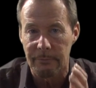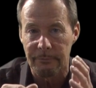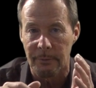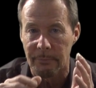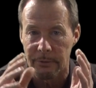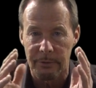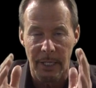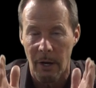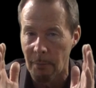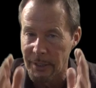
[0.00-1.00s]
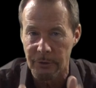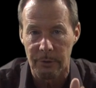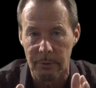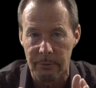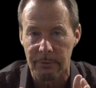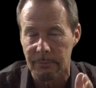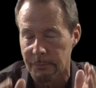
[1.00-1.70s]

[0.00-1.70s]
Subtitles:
from the same, all my suits,